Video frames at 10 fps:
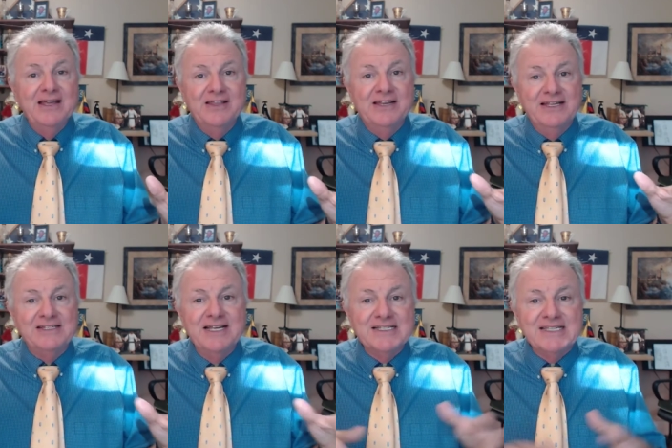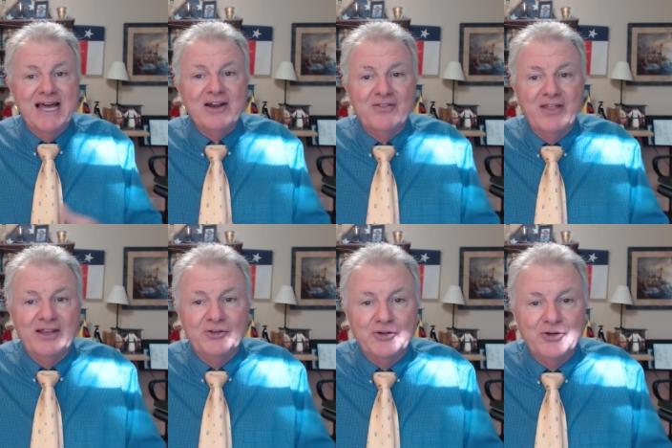that he says that or that
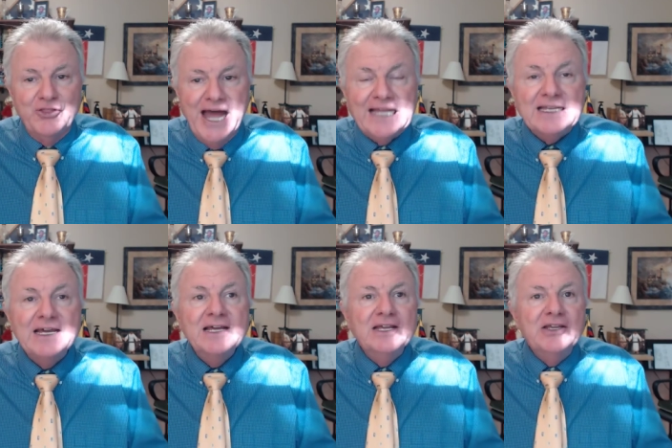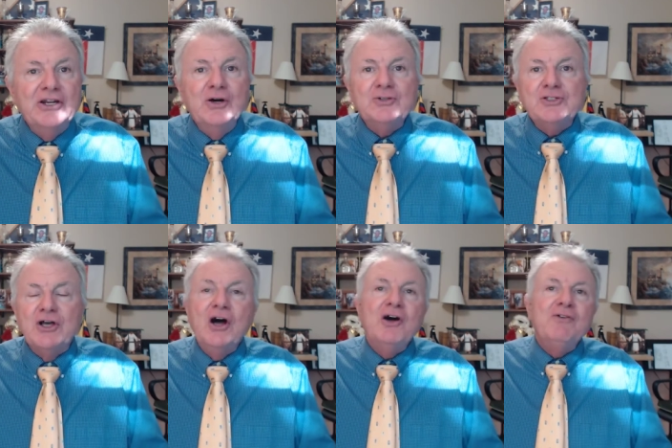he'll do that. You know,
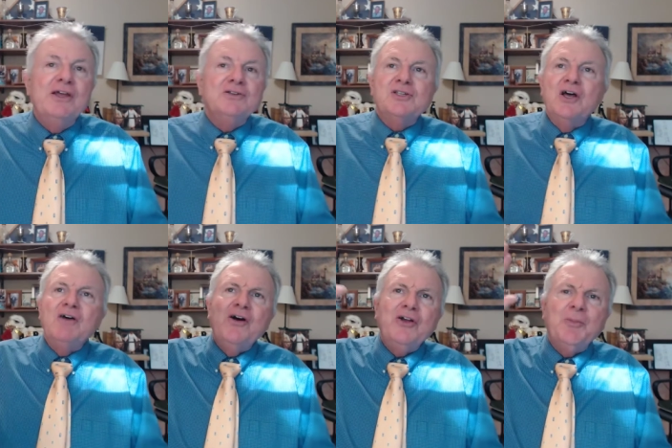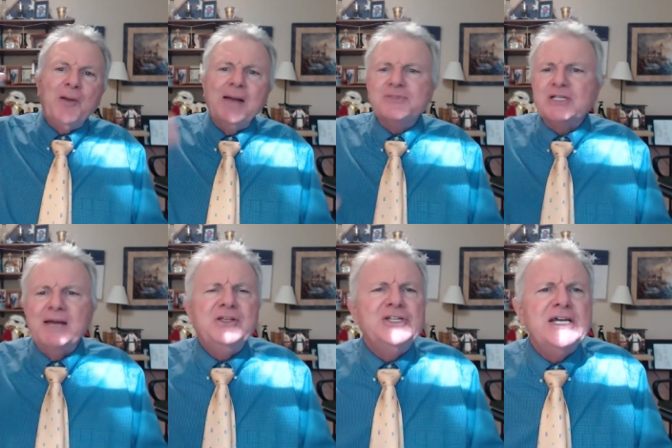solve he'll solve all your problems.
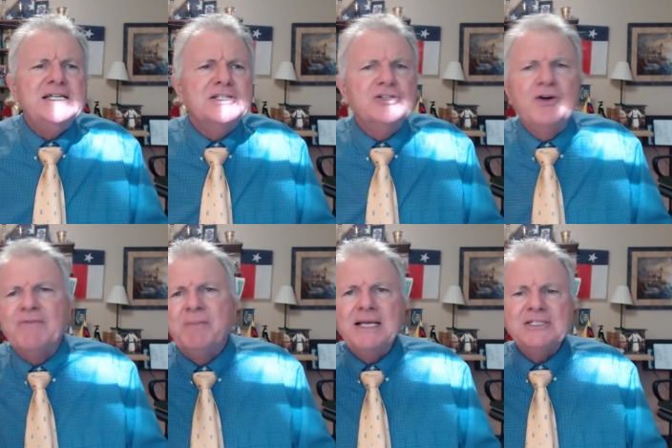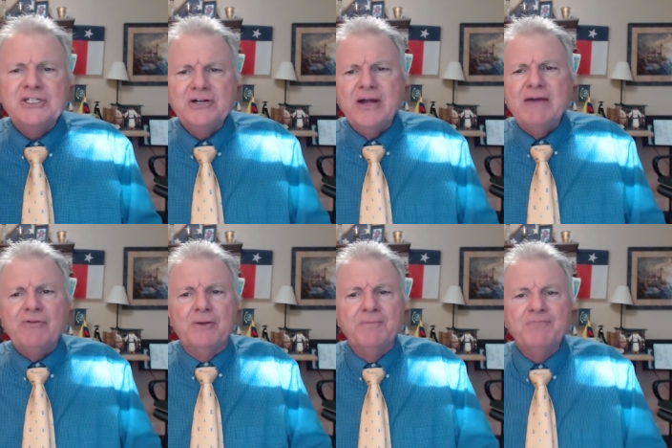Come to Jesus, you'll have the best year
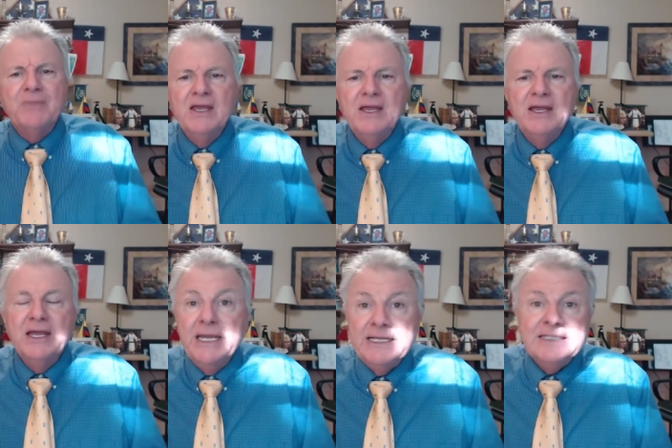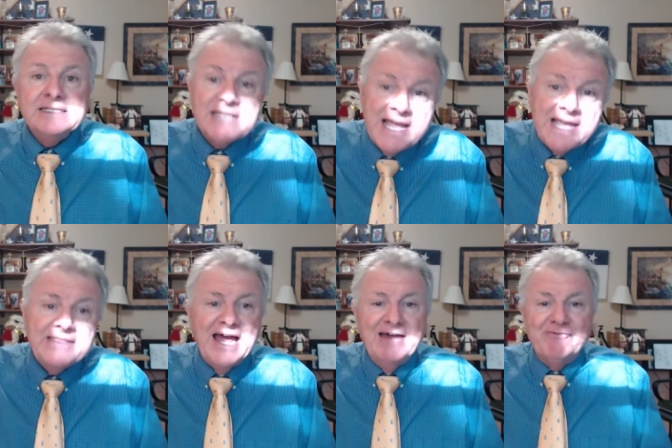ever. He didn't say
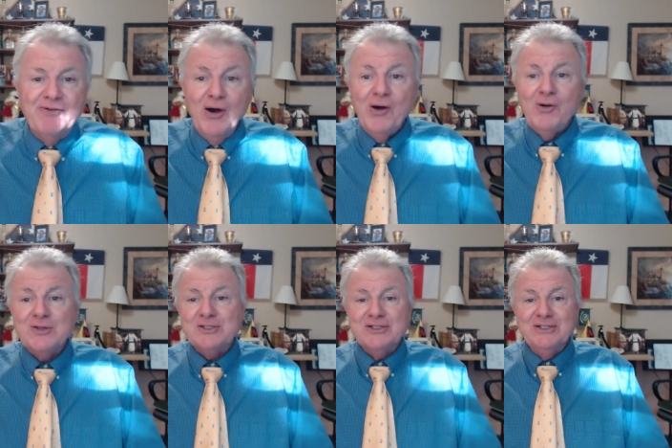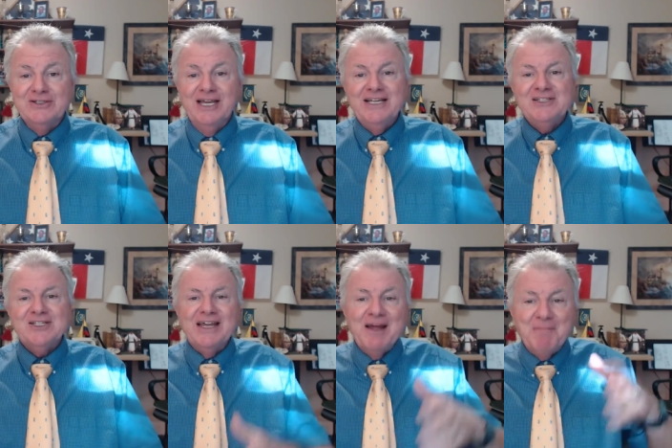that, folks. He
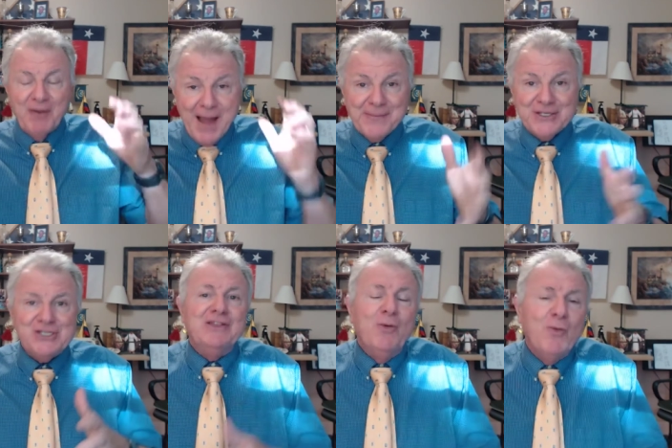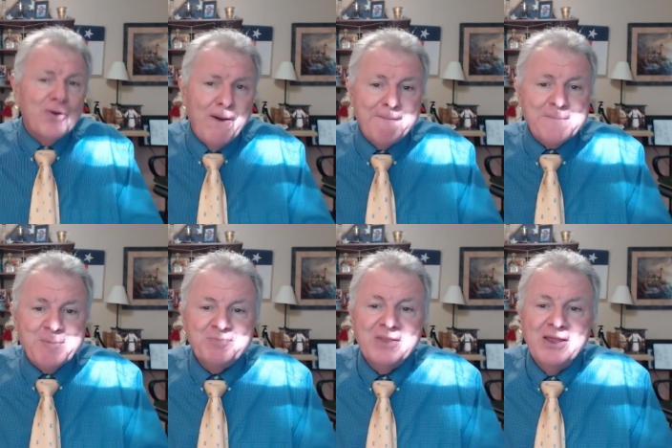said, I promise you in the world
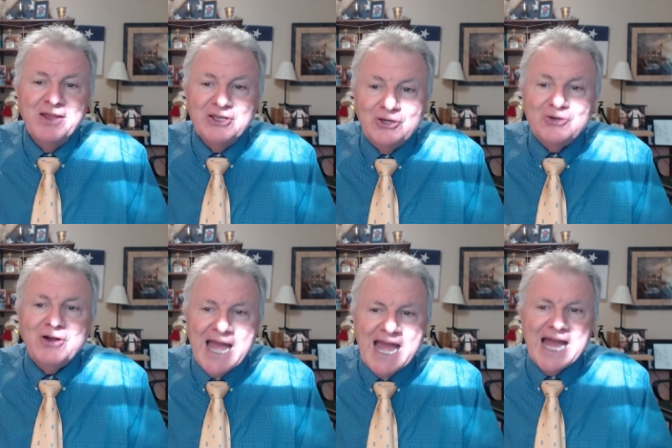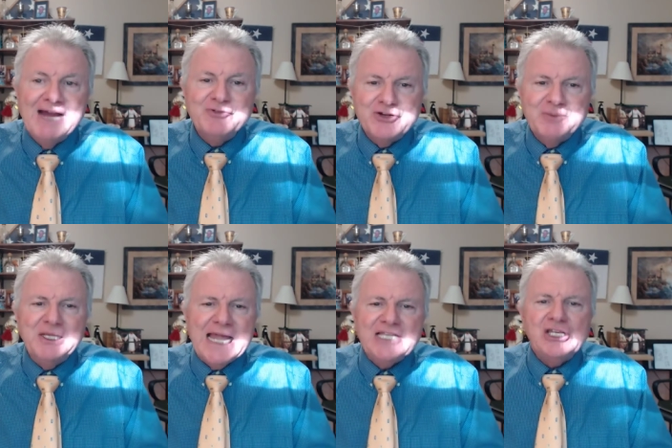you'll have
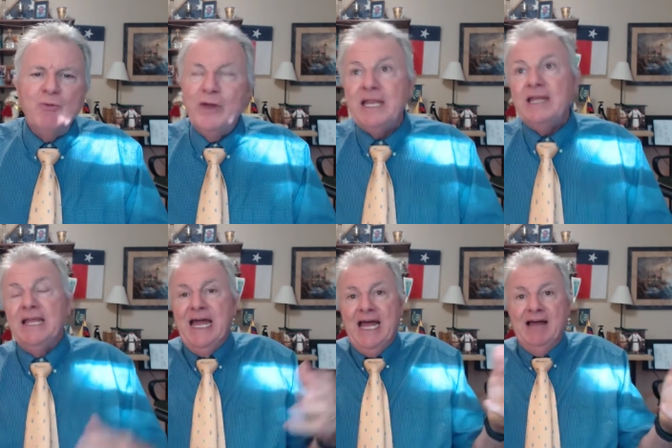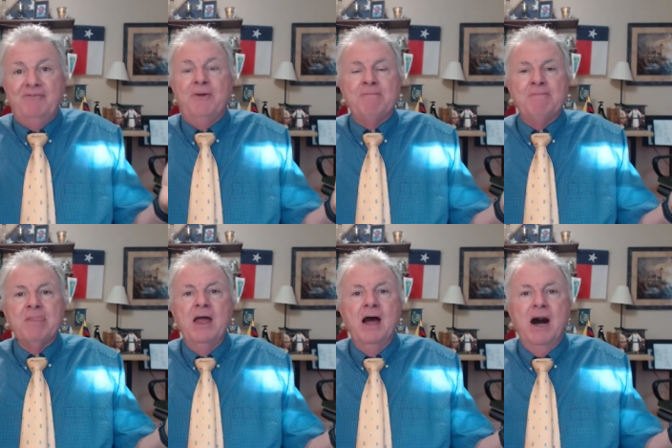tribulation. We need to have
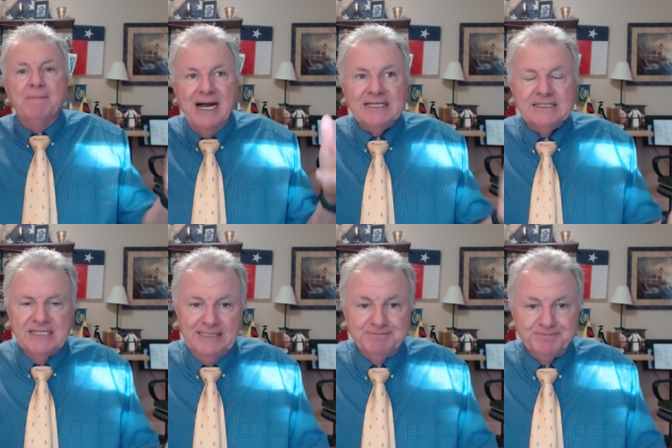a mindset